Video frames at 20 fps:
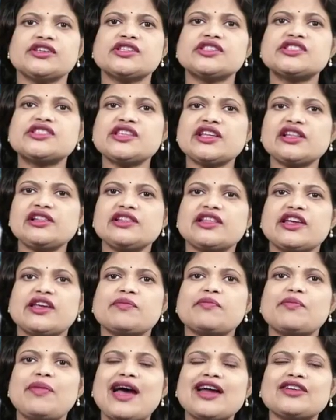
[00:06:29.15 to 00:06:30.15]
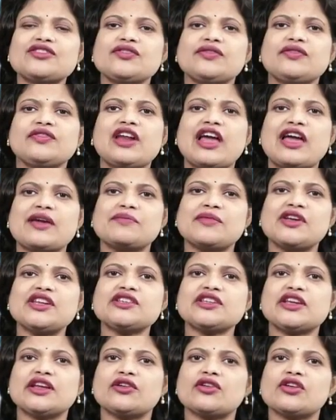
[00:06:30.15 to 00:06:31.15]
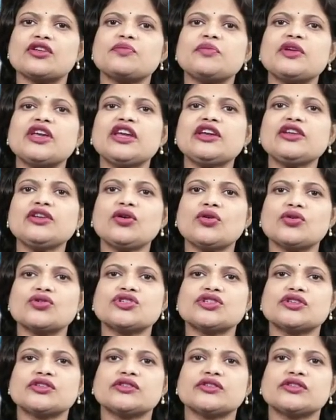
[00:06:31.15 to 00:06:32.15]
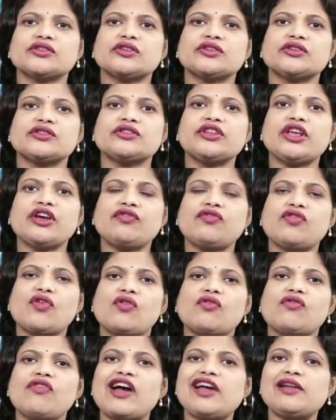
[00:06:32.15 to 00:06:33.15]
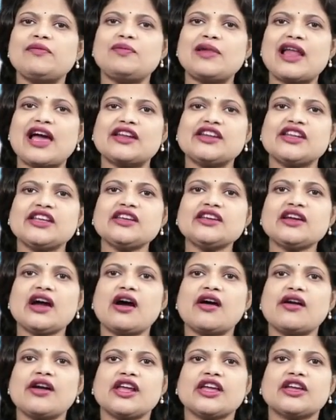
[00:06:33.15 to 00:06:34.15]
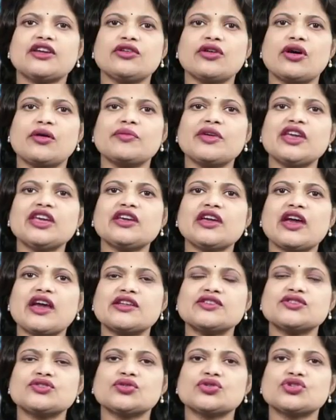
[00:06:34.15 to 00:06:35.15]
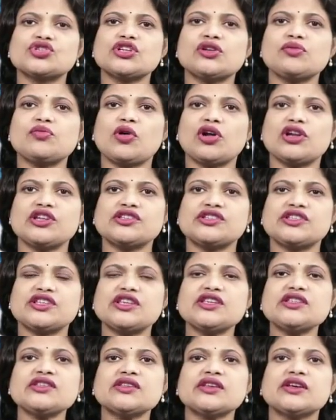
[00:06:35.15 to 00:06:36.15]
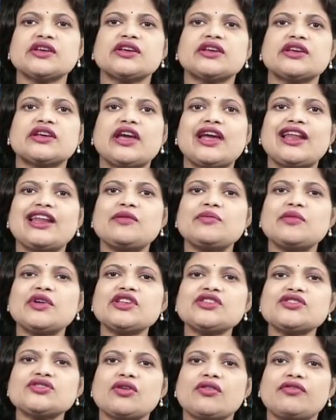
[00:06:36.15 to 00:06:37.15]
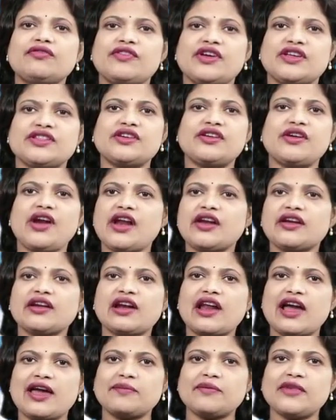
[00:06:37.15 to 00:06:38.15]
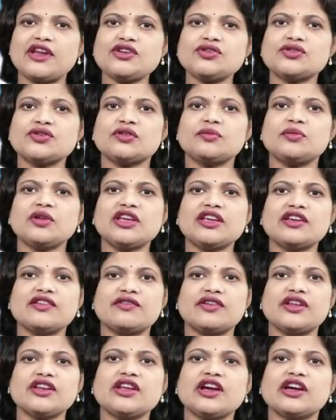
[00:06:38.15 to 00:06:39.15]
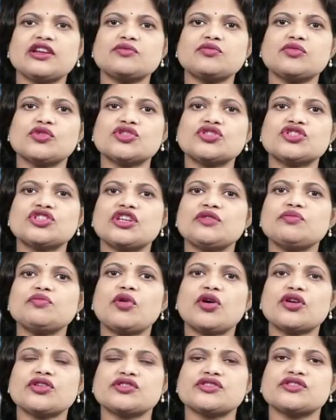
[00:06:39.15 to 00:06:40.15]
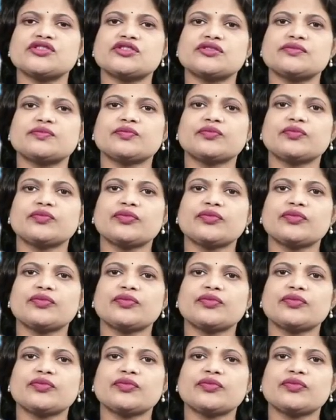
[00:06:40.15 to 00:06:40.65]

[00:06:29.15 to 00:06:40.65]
Still, the impact of climate cannot be ignored. Therefore, while planning our economic and social policies, elements of weather and climate should be given utmost importance.